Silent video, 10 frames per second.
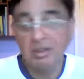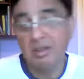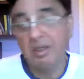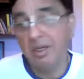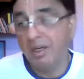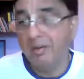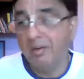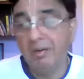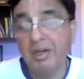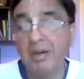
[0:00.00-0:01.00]
he
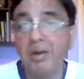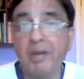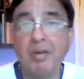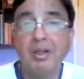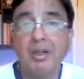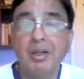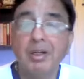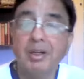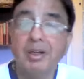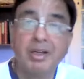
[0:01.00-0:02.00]
will even
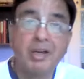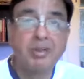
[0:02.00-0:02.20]
give